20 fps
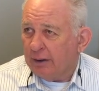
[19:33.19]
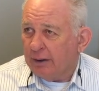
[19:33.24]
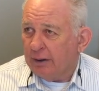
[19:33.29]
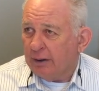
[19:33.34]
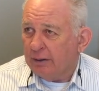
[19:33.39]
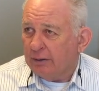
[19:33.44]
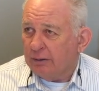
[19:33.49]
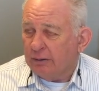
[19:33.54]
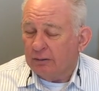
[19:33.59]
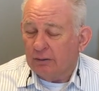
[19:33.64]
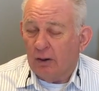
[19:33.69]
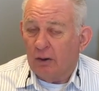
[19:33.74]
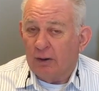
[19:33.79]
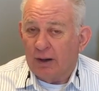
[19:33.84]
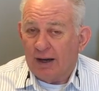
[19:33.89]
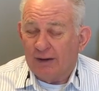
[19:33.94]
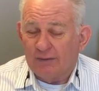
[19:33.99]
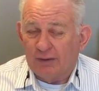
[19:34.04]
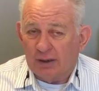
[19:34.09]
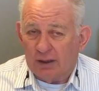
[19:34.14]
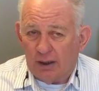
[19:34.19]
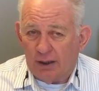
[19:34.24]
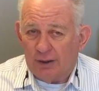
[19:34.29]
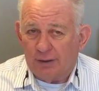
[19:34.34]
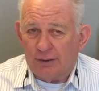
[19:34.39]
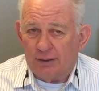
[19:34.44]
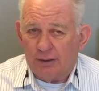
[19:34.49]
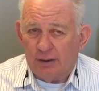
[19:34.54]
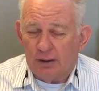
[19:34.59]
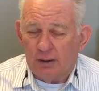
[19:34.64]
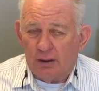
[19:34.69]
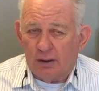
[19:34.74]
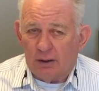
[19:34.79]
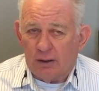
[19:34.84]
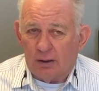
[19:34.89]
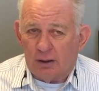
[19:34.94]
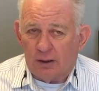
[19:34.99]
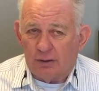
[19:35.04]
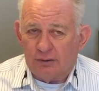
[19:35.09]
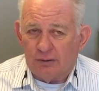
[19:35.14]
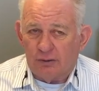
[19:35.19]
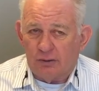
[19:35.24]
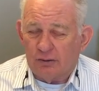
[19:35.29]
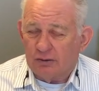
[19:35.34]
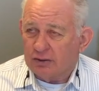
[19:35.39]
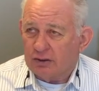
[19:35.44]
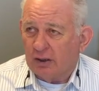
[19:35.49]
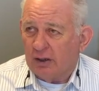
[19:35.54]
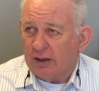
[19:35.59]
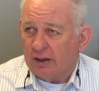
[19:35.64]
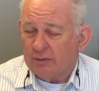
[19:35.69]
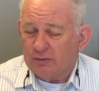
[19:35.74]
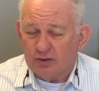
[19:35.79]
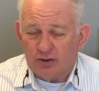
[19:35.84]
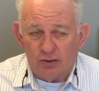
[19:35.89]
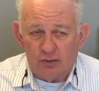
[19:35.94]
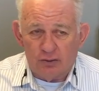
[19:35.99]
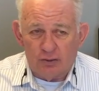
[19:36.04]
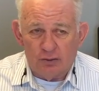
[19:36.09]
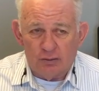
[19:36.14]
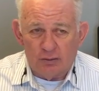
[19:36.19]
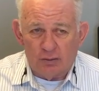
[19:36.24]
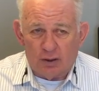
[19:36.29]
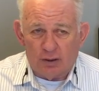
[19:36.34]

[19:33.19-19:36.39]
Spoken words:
and you don't have a gun, are you just going to let him shoot you?